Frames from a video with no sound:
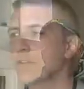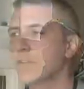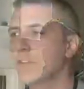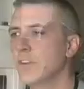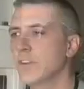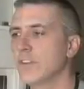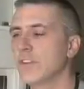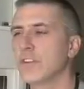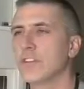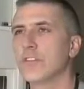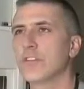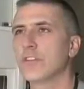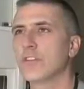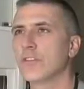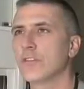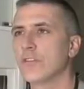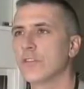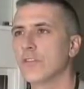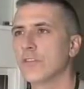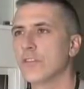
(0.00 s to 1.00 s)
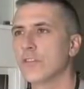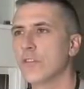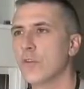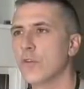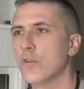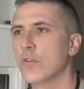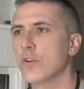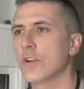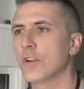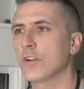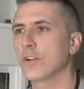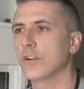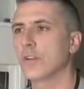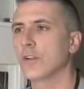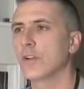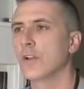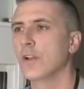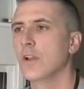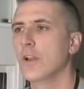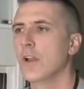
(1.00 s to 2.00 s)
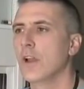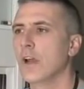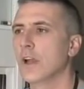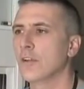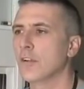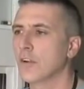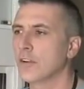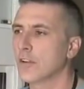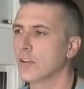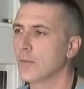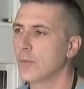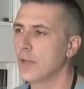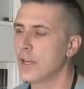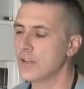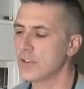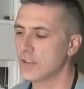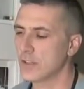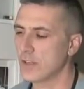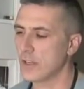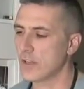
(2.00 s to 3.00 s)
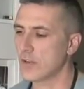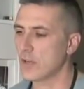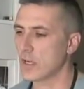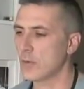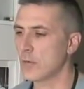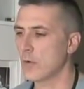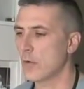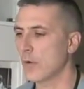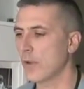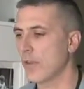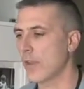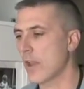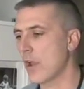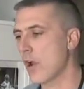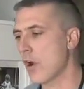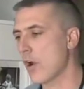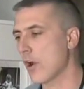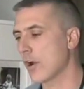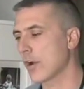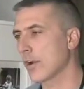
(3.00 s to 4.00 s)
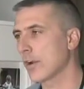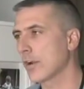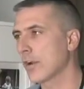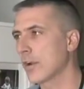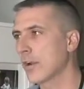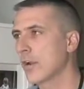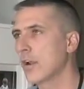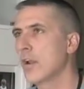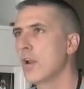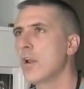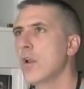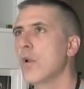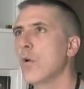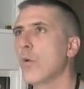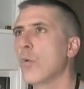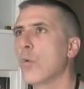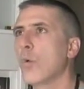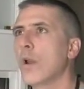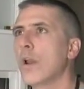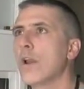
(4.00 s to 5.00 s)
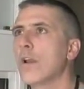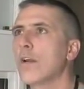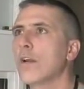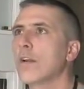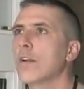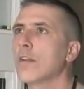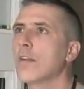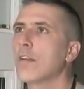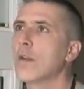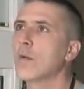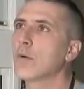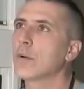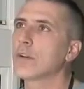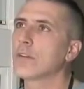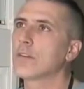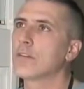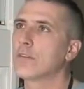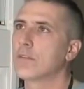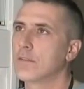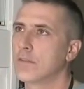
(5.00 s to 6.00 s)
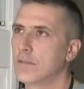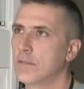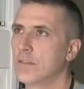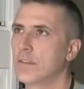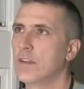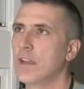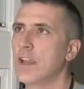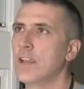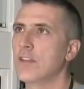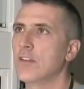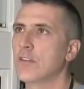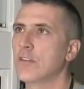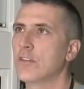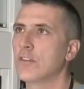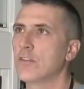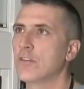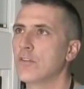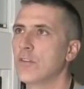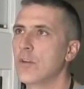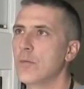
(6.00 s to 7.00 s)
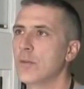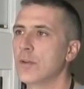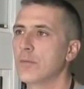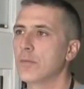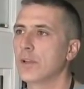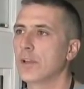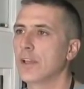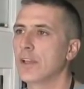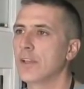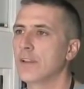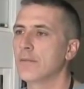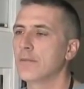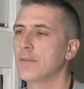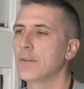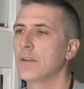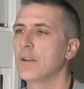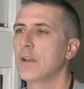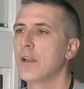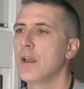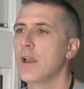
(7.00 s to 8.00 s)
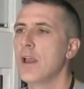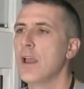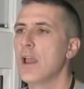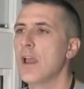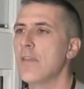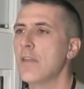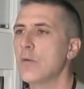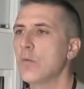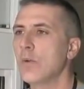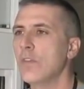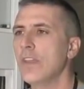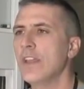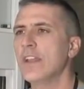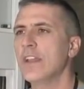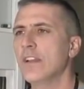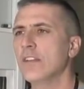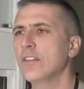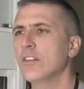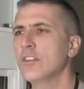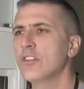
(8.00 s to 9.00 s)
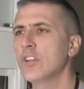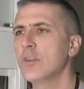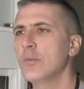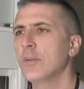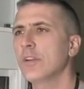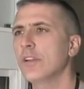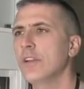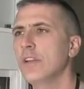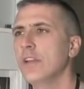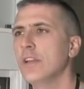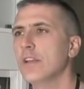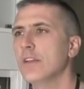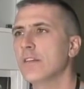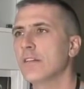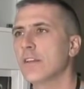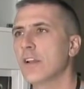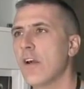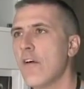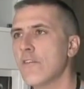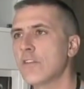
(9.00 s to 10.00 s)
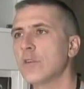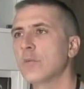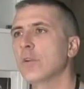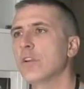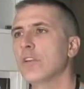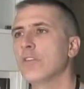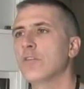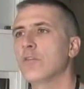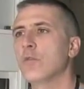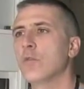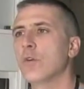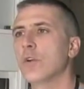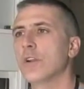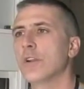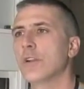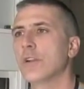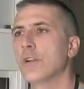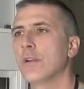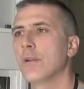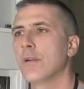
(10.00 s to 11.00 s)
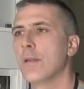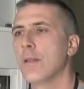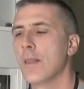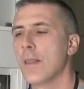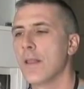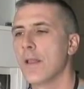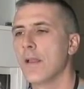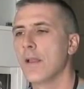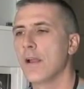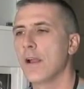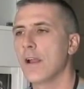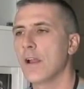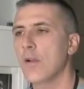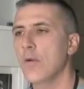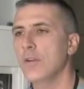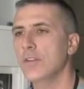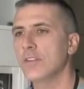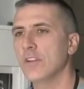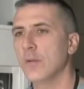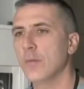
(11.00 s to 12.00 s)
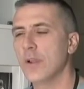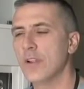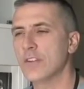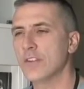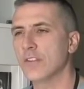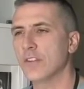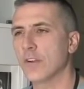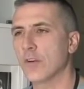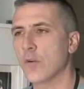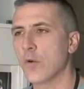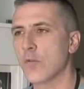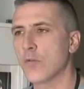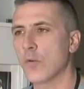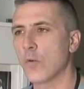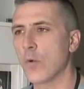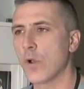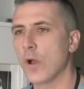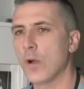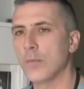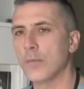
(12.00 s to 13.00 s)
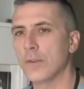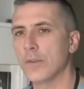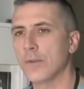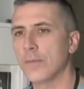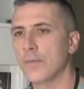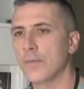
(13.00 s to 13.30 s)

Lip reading: visit is so critical. I talk to the patient, I talk about where they are, where they want to take their treatment plan, and then what they can then legitimately and comfortably afford. I always tell patients that are overwhelmed,